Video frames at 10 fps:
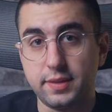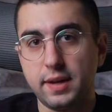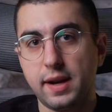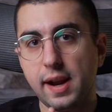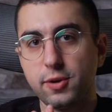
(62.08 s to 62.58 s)

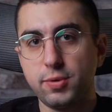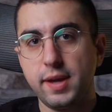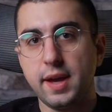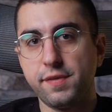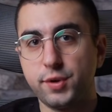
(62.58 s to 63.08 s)
real
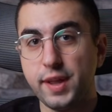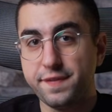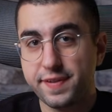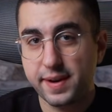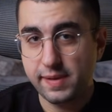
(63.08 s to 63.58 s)
quick, I've got a
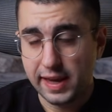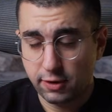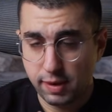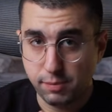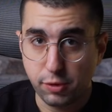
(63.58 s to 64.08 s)
free Milky
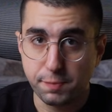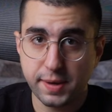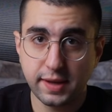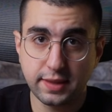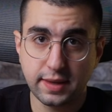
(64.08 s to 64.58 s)
Way
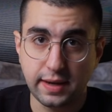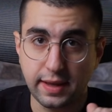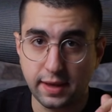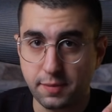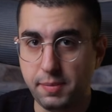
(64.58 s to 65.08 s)
blueprint
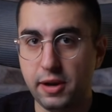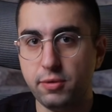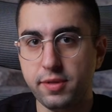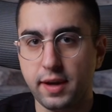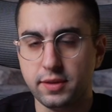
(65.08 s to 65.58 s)
link
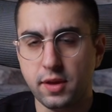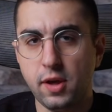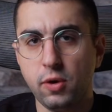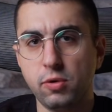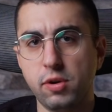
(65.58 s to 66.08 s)
below that
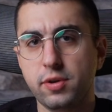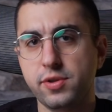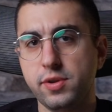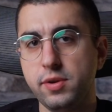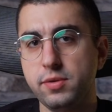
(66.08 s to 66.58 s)

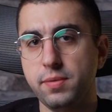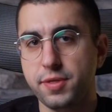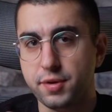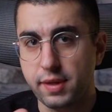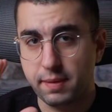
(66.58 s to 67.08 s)
walks you
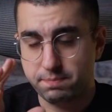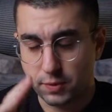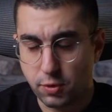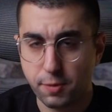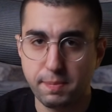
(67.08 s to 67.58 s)
through the
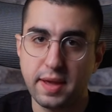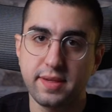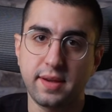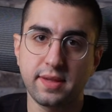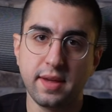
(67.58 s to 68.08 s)
core
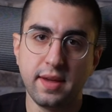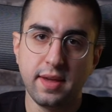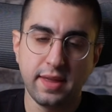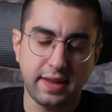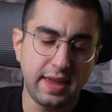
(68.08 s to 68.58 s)
basics
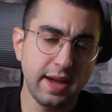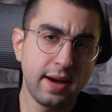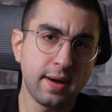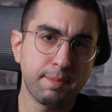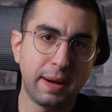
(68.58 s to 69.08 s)
and
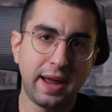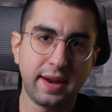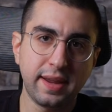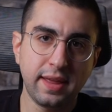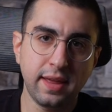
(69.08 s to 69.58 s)
gear,
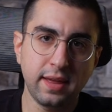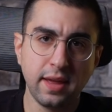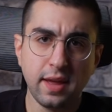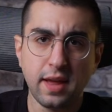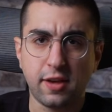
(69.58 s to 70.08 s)
planning,
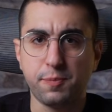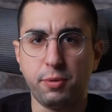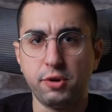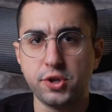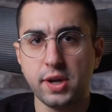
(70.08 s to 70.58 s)

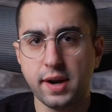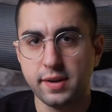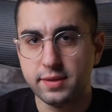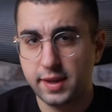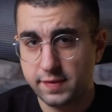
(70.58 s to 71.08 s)
exposure,
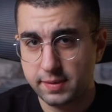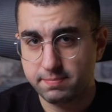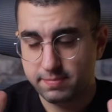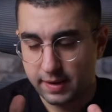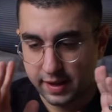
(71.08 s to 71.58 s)
and
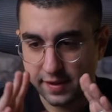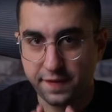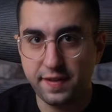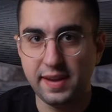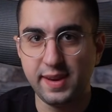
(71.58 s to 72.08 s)
even has a
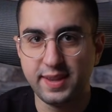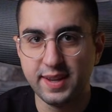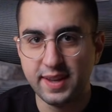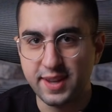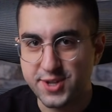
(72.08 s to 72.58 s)
field
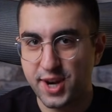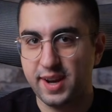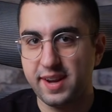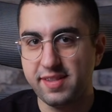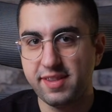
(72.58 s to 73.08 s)

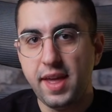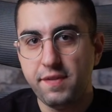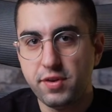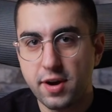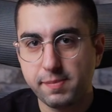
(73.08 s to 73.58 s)
checklist.
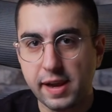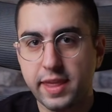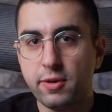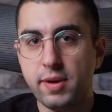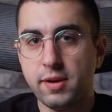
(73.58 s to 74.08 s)
If your
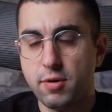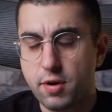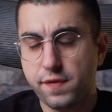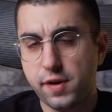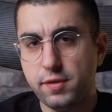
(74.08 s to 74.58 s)
Milky Way
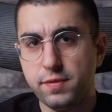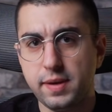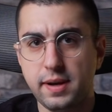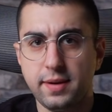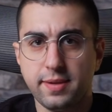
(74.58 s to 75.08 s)
workflow
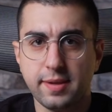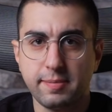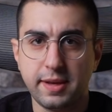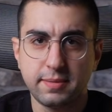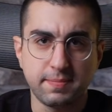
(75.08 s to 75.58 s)
feels a
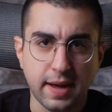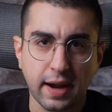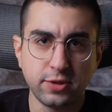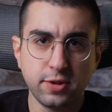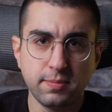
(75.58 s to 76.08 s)
bit
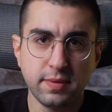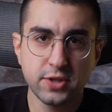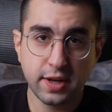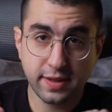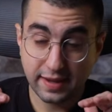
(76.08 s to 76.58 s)
random,
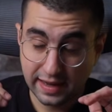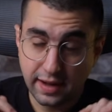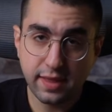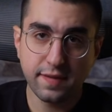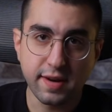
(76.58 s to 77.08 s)
just
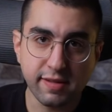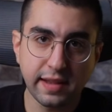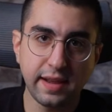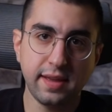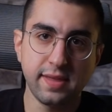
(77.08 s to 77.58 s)
click the first
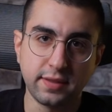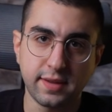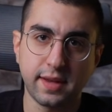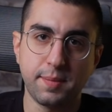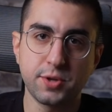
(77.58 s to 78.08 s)
link in the
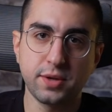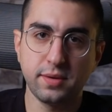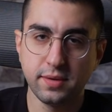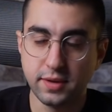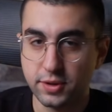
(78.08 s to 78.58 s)

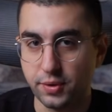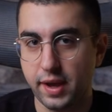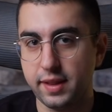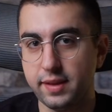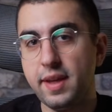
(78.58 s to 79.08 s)
description to
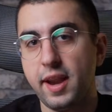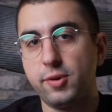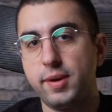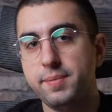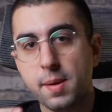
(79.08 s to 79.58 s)
get it.
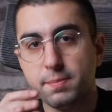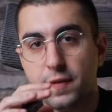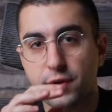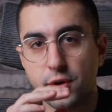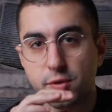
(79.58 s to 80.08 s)
Anyway,
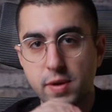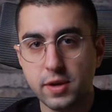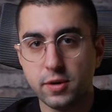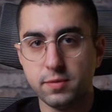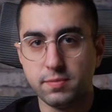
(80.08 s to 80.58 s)
before we
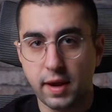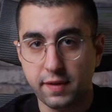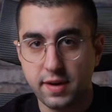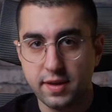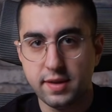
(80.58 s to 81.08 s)
go any
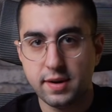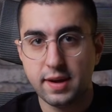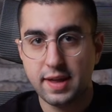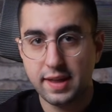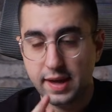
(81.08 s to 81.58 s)
further,
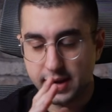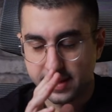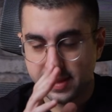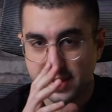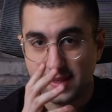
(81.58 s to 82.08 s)

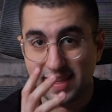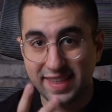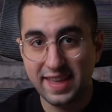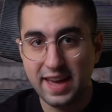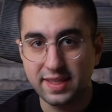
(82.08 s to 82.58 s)
here's the
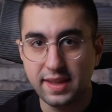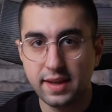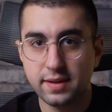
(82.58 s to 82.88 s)
key idea